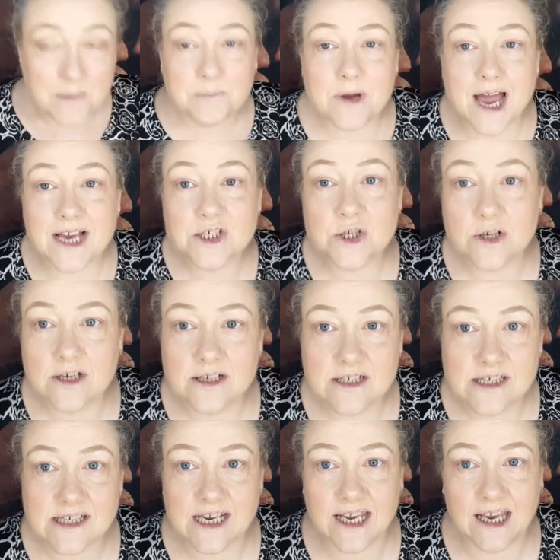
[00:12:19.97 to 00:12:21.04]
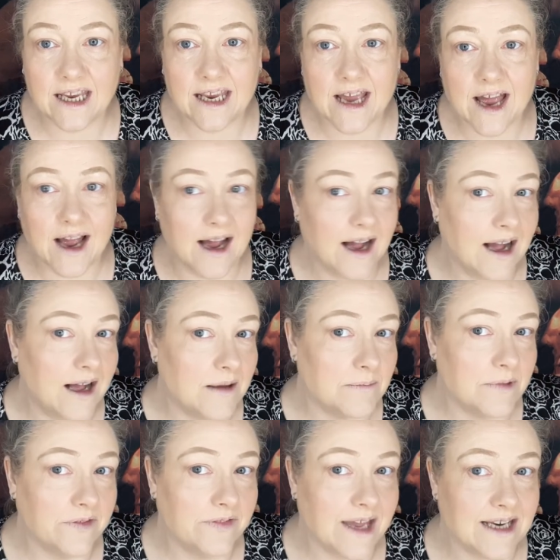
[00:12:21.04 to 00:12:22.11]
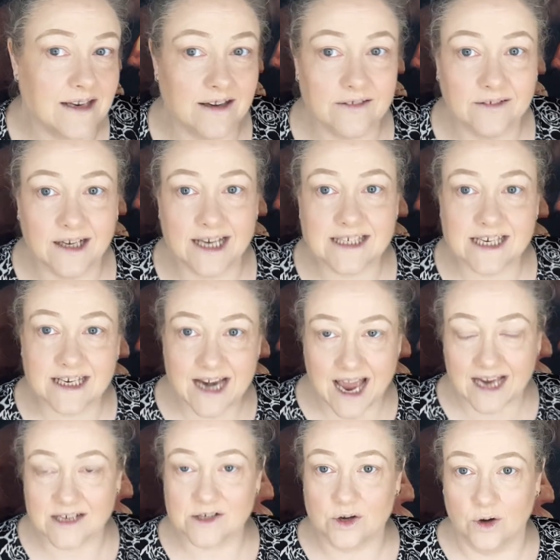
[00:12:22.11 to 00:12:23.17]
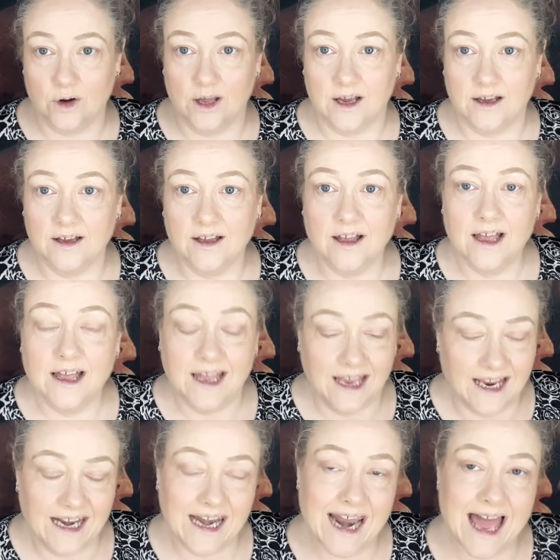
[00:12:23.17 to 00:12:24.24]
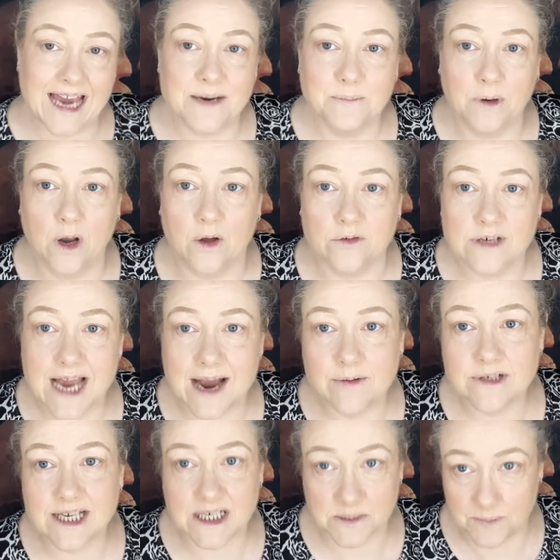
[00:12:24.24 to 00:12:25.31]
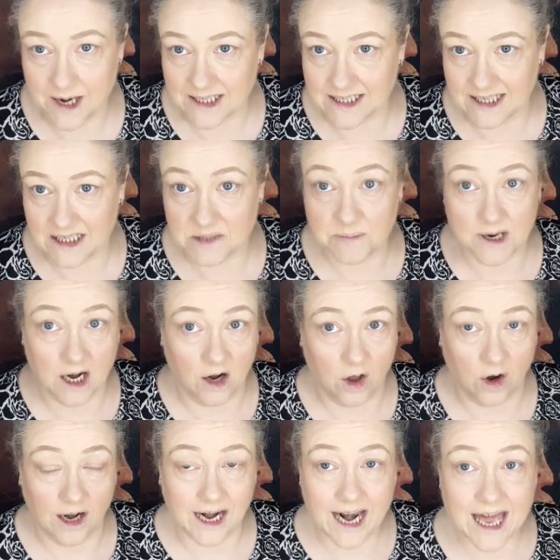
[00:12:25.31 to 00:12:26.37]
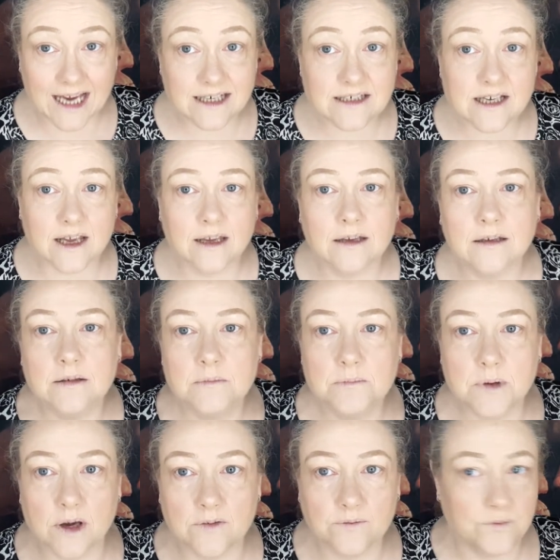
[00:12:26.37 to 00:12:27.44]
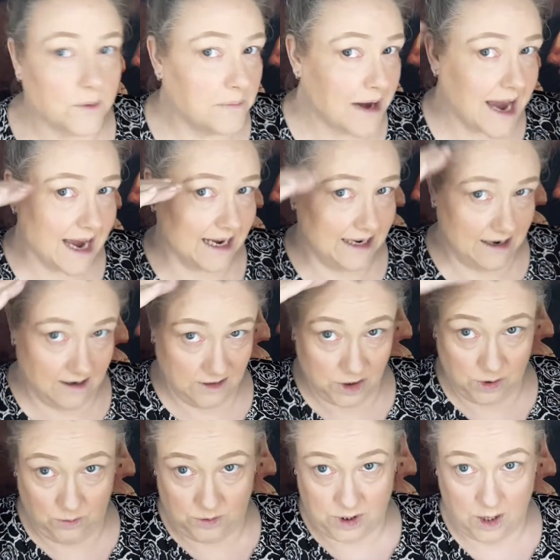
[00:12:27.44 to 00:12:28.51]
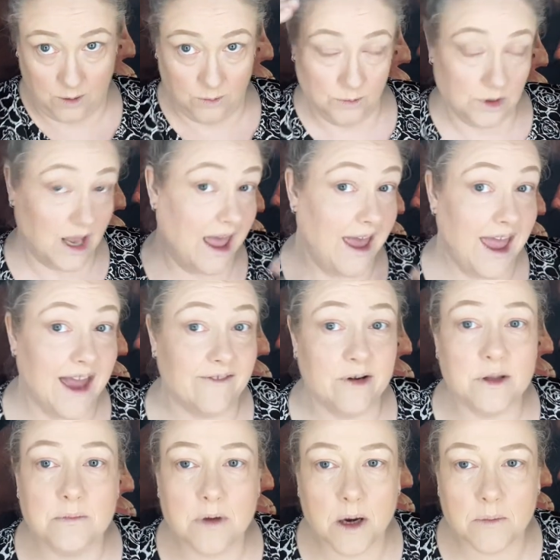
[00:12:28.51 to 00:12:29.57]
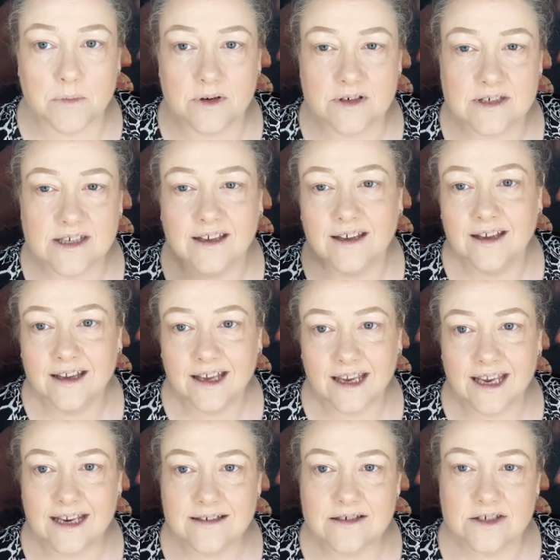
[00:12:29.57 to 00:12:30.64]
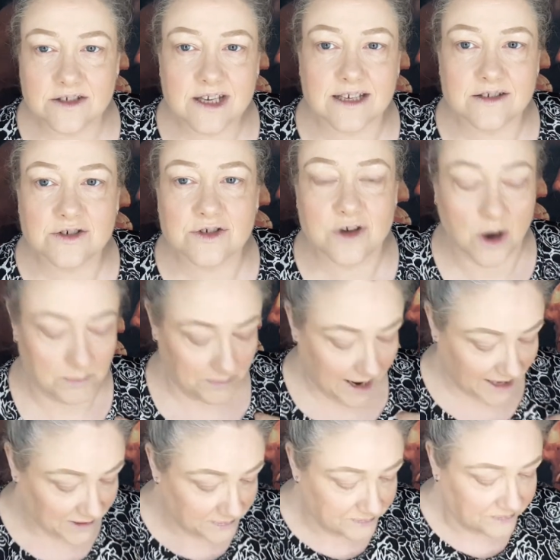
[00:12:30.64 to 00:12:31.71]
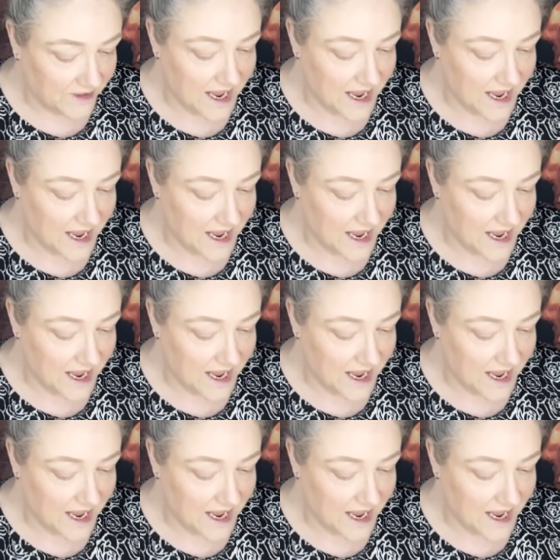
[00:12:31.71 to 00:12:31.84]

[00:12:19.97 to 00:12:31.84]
But as you can see, it's a nice colour. Light blonde. I was expecting it to be a lot lighter. But for my two-toned hair at the moment, it's not bad.